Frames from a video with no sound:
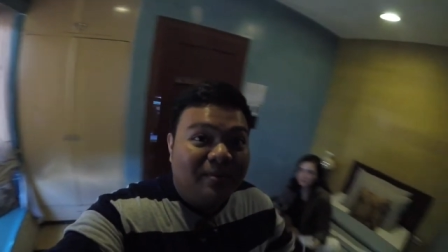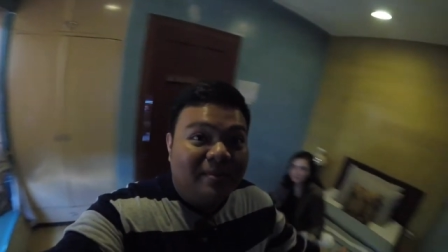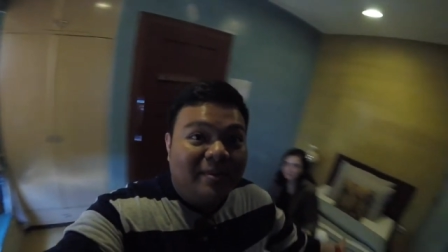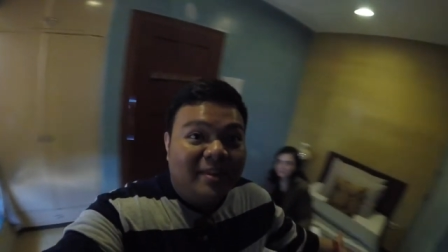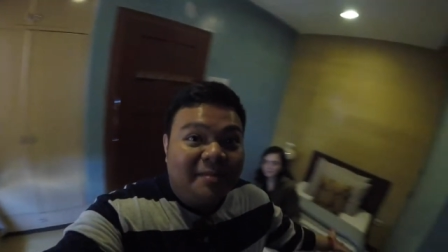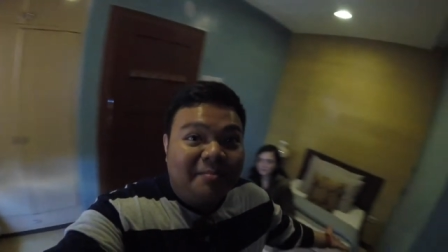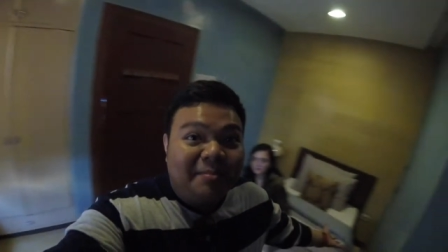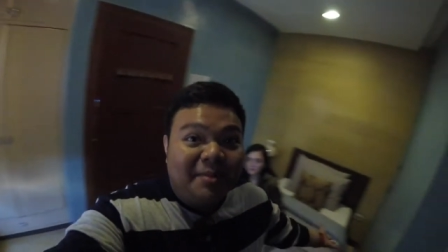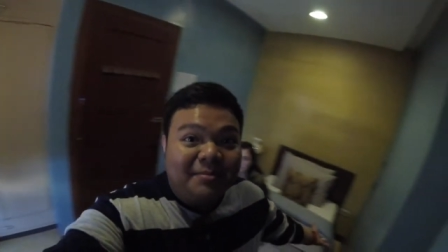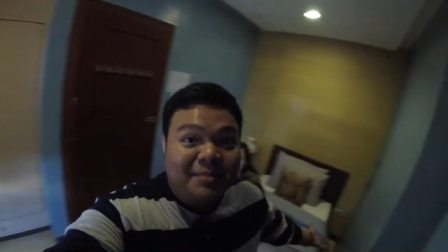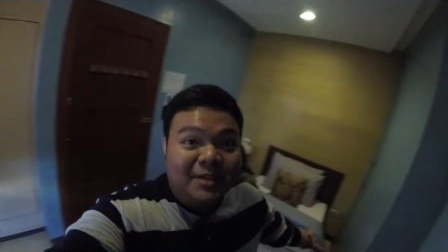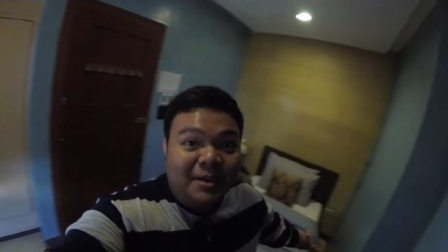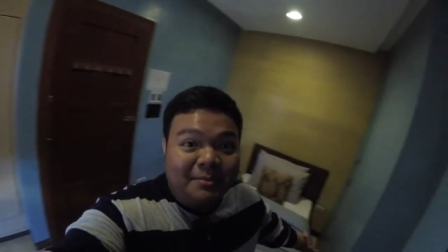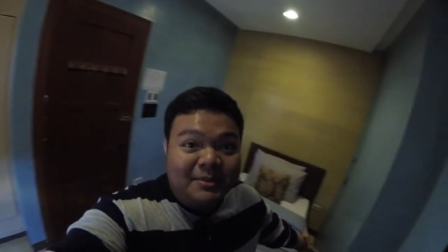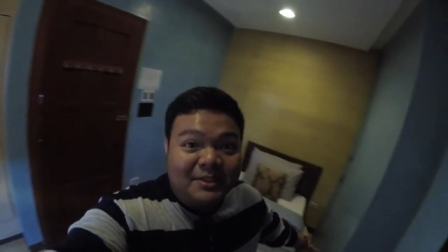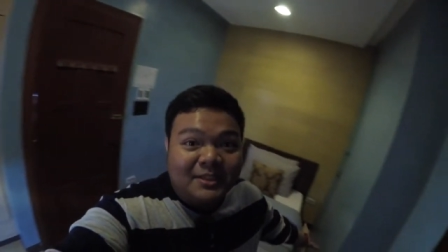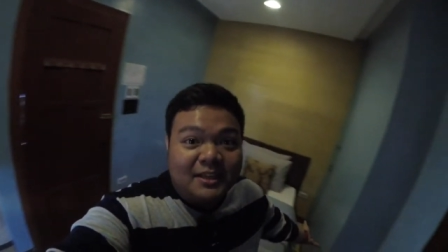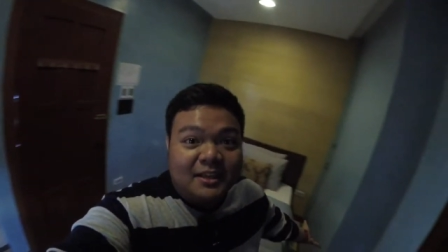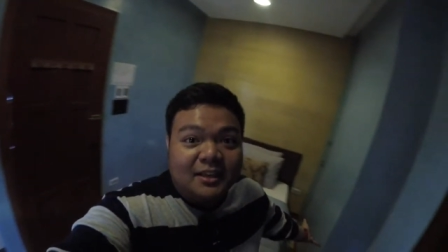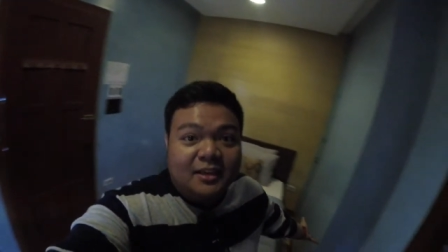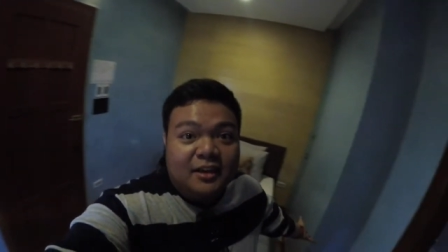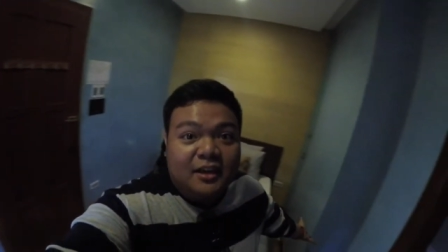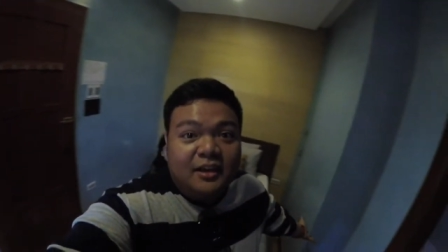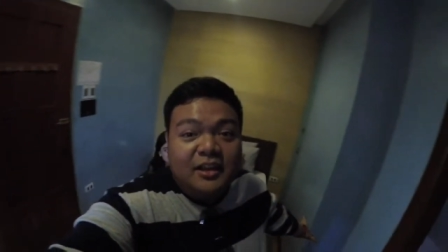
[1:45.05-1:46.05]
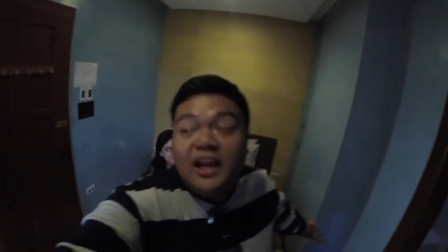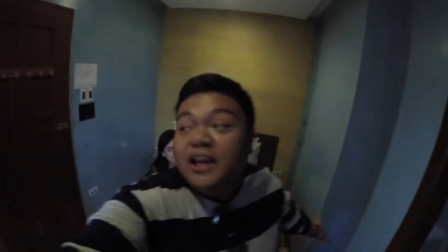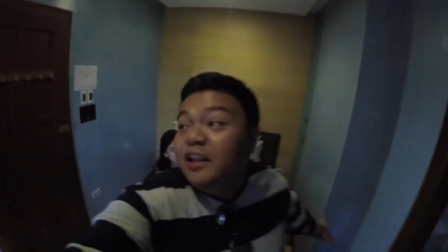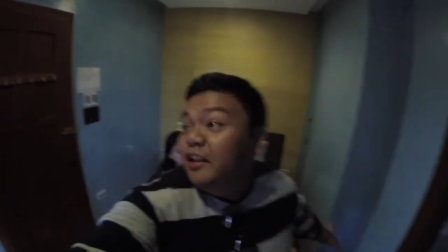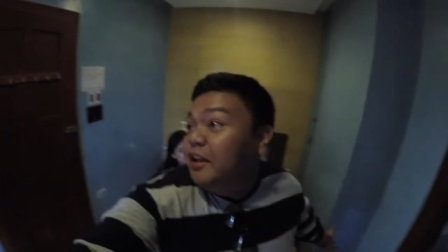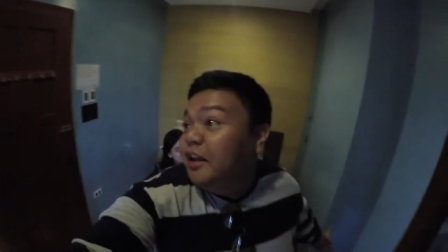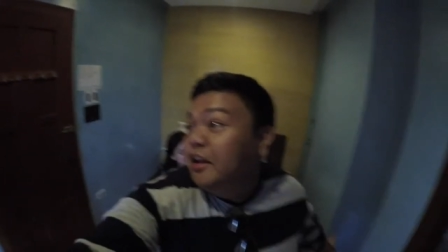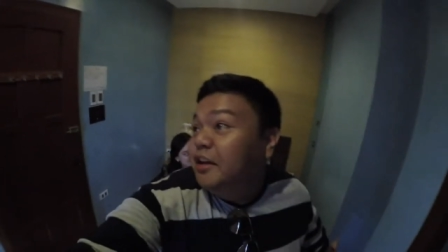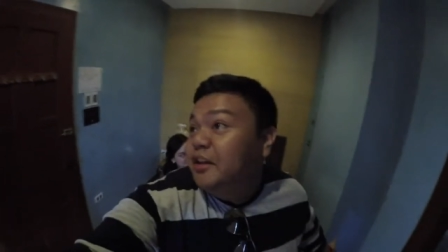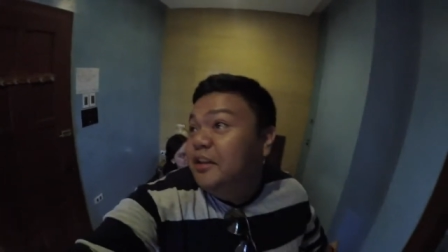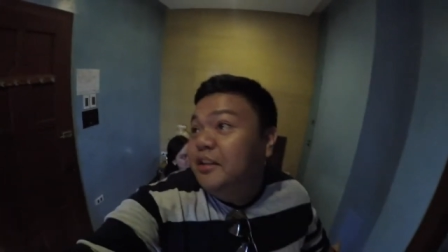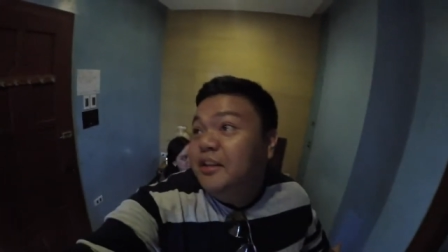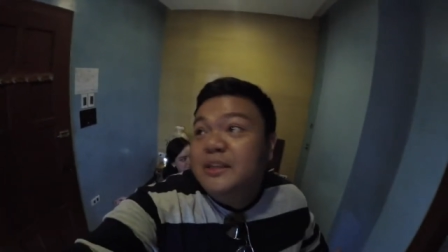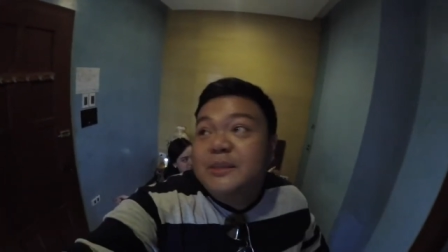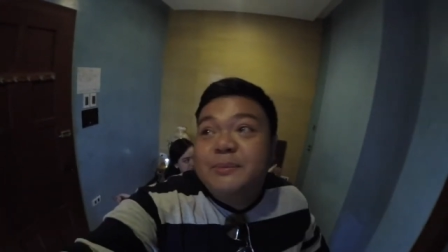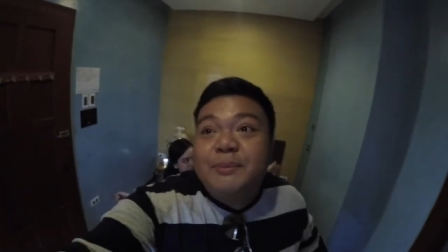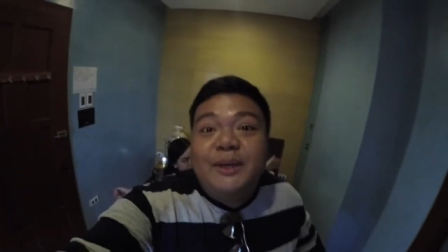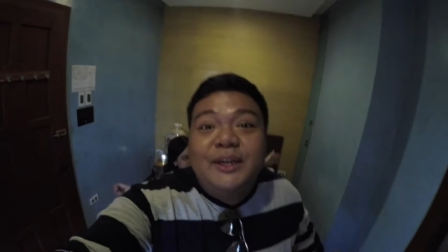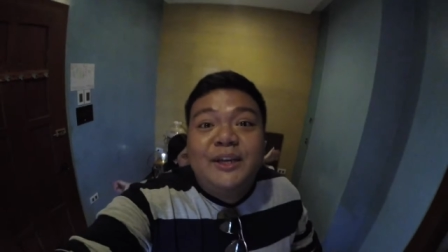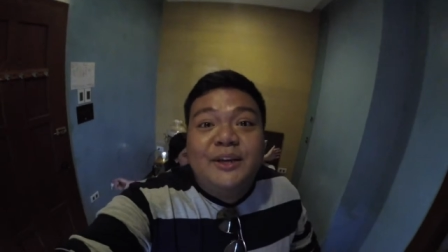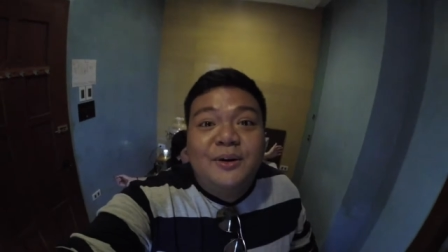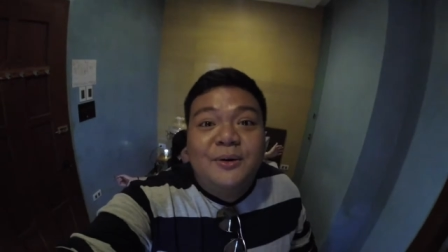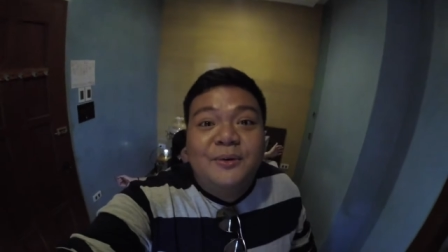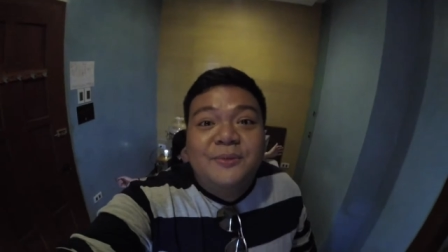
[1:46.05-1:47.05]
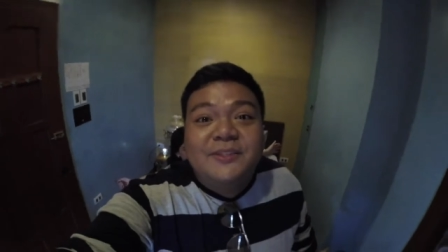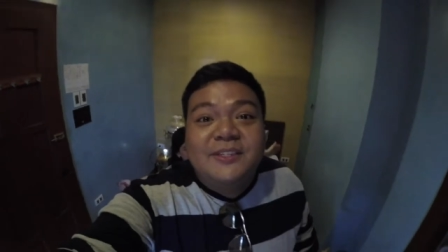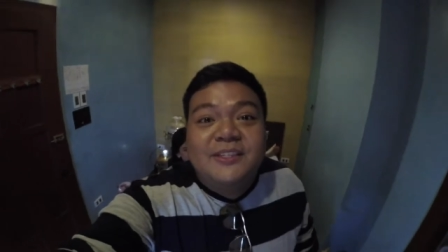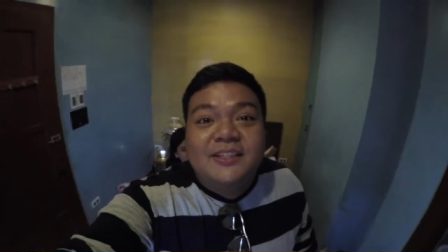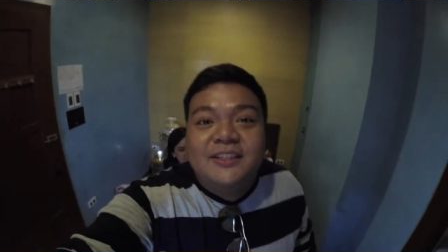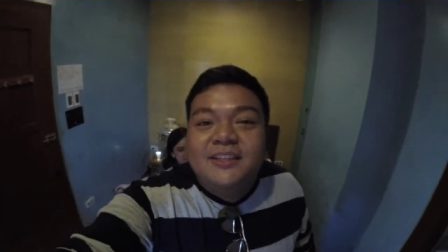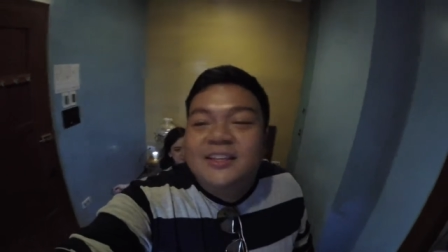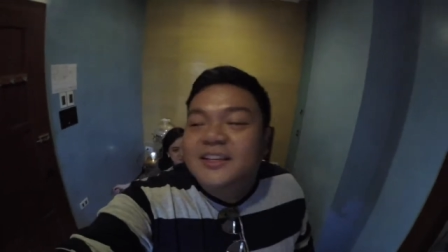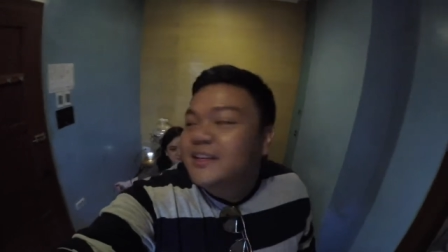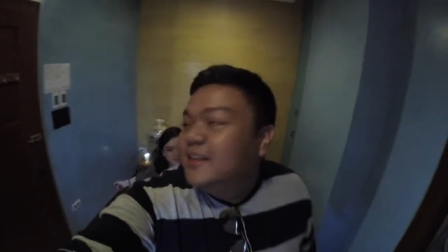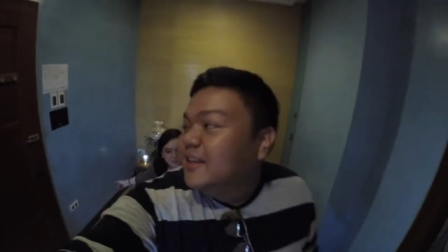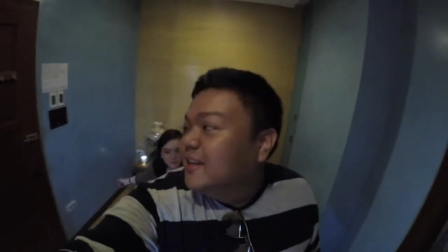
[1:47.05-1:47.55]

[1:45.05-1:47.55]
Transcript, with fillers: and I'm I'm staying in. I like it. It's pretty cozy.